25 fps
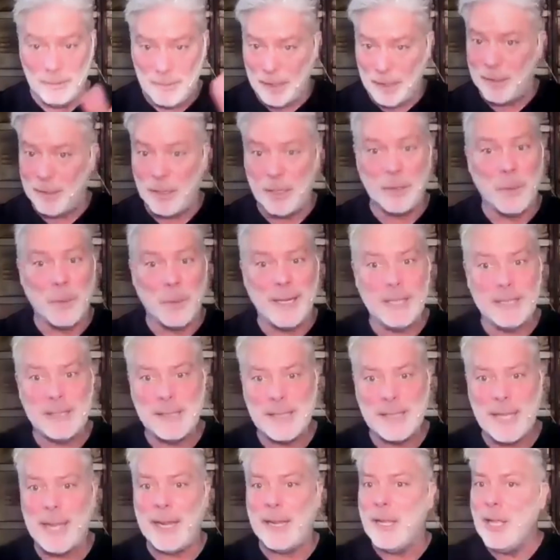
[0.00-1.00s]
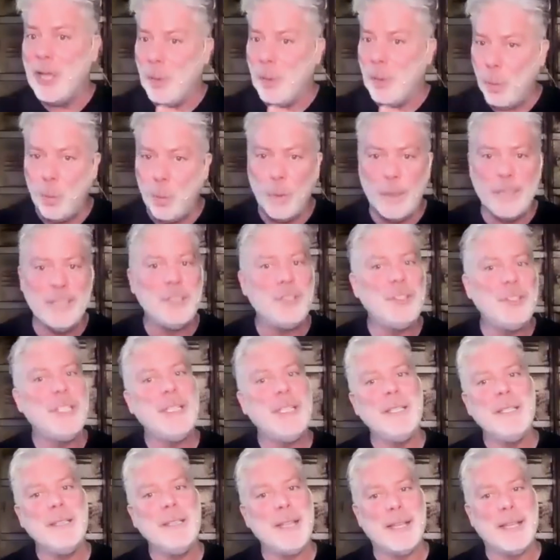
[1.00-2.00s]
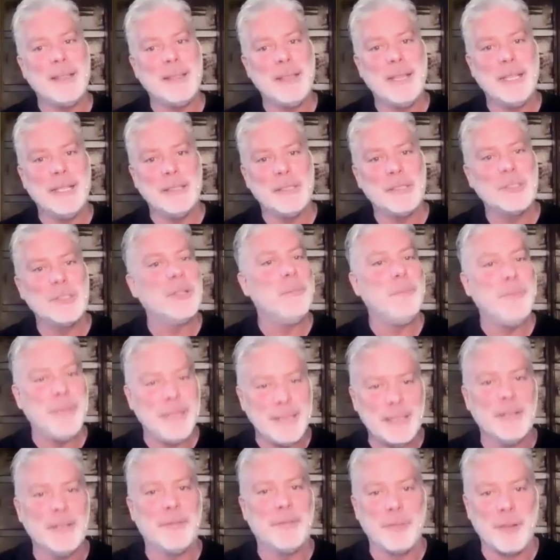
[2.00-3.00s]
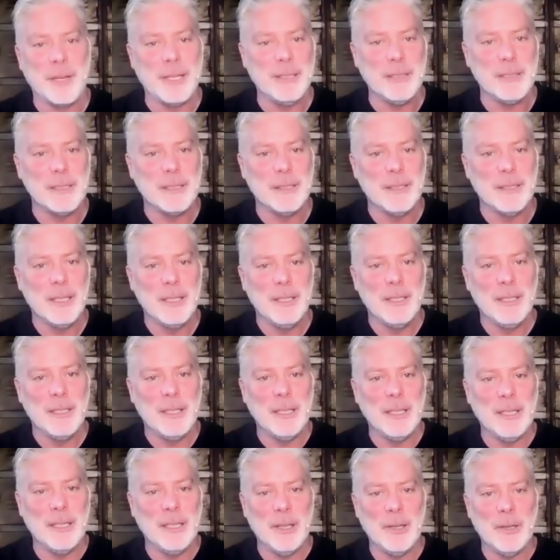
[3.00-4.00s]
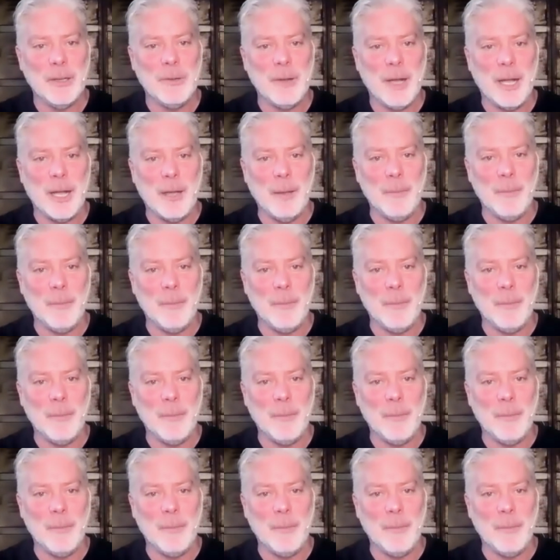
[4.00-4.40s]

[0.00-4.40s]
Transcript: another way to say wishing that things could be different, you know. Yeah.